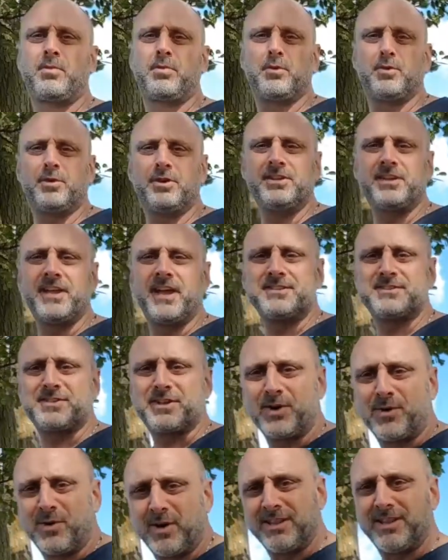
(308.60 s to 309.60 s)
30 days
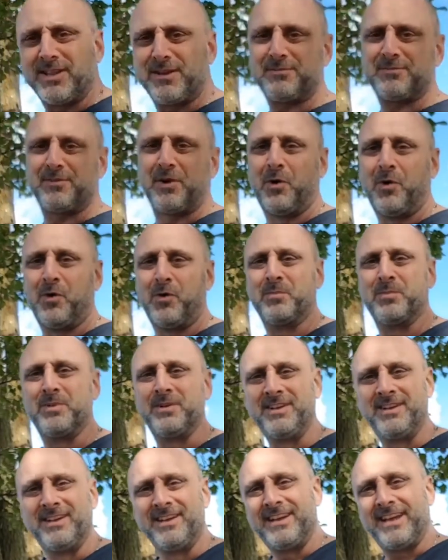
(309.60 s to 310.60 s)
ago, I left home
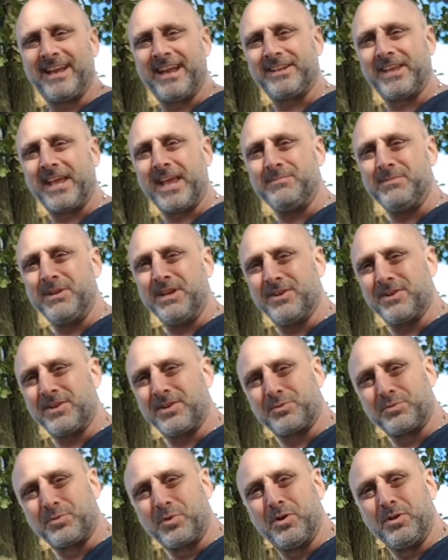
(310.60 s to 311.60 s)
and came here
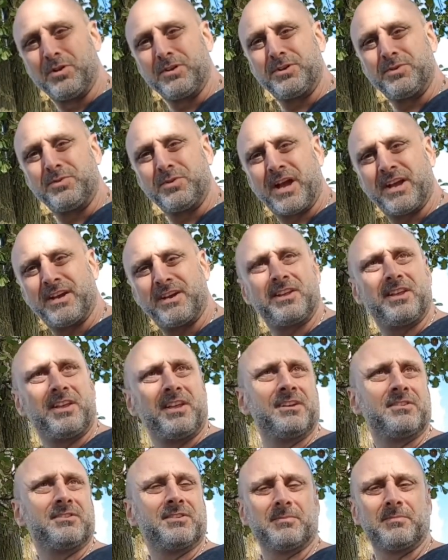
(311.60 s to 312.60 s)
to Crawley, United
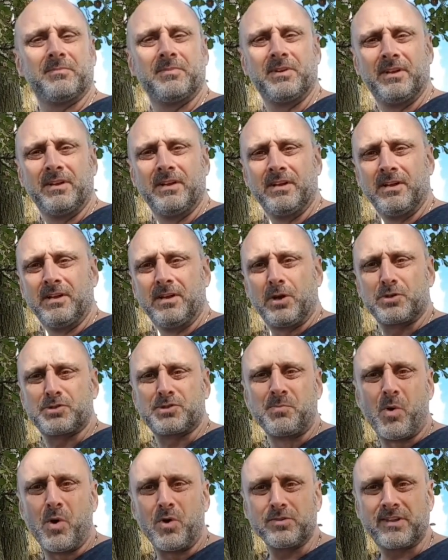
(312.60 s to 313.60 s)
Kingdom, a
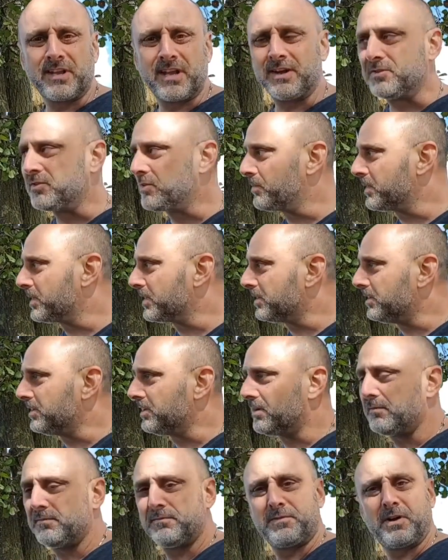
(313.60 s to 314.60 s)
small town in the
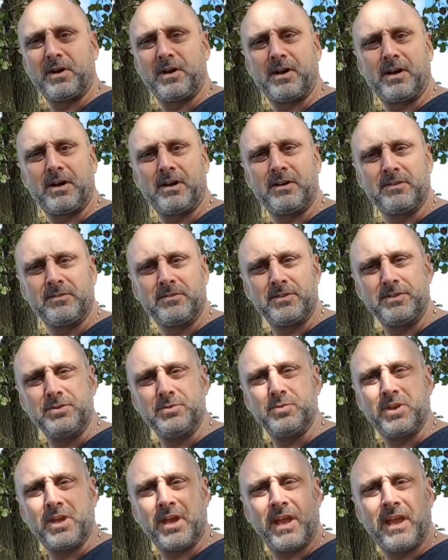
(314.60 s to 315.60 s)
middle of uh,
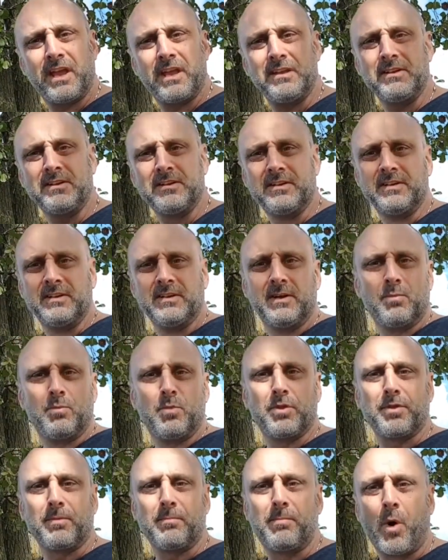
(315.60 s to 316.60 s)
the UK
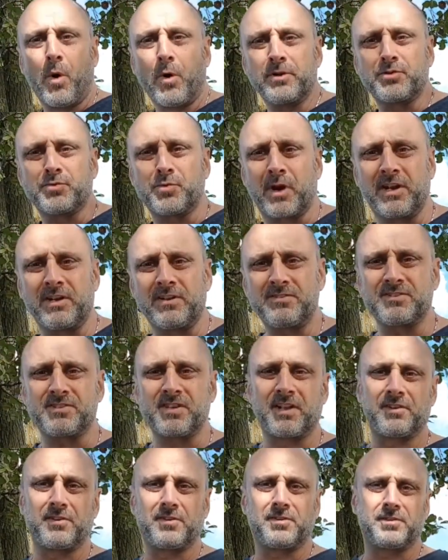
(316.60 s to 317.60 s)
with the Boeing Training
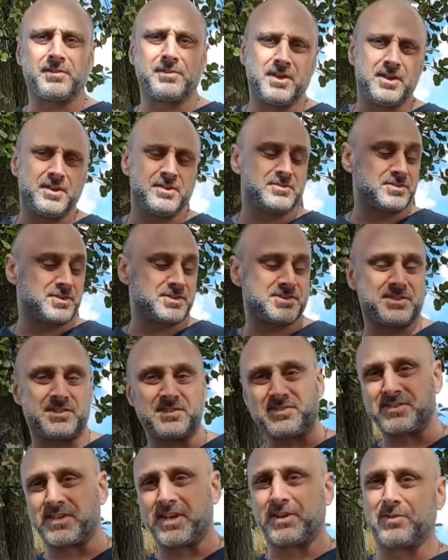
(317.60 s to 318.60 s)
Center in just in
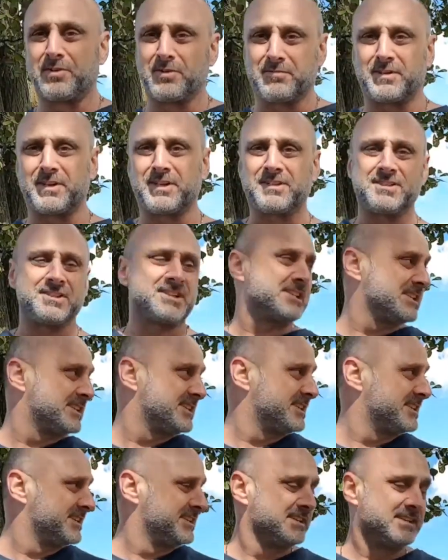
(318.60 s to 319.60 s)
the center of it
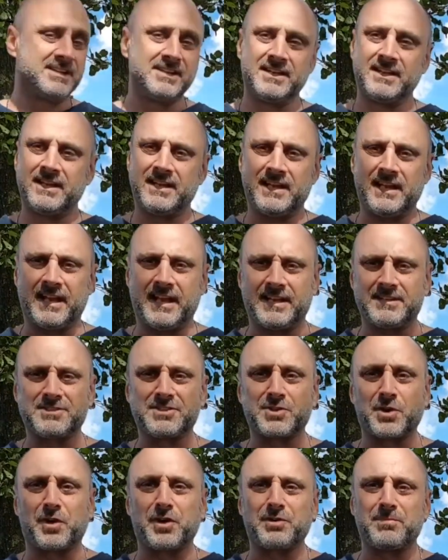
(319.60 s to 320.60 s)
and
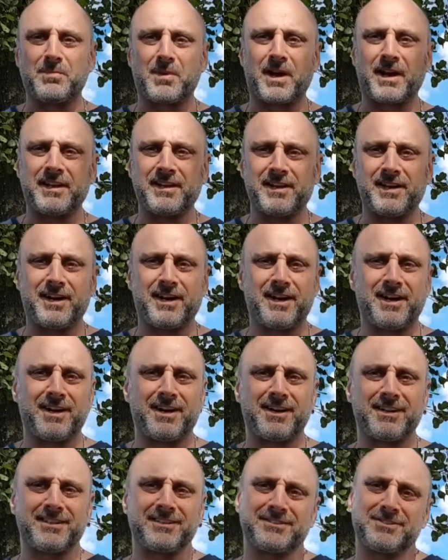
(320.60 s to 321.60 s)
started my
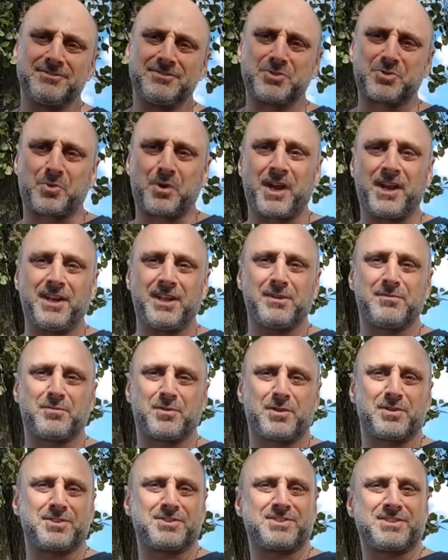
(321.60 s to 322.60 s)
uh, training
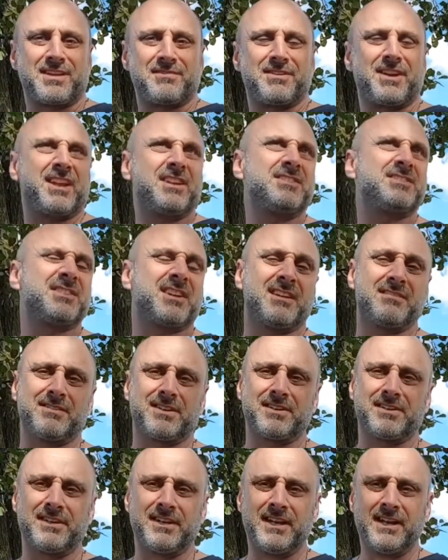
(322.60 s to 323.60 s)
for the
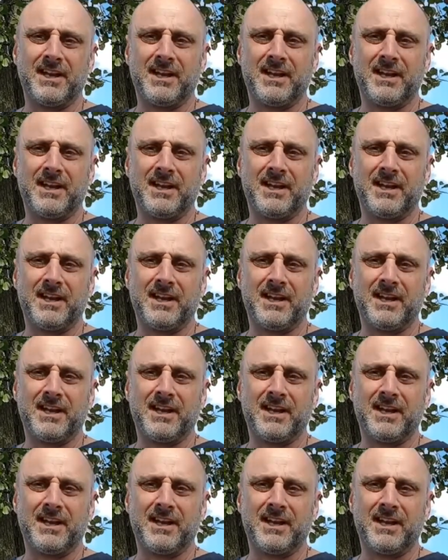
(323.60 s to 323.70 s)
787.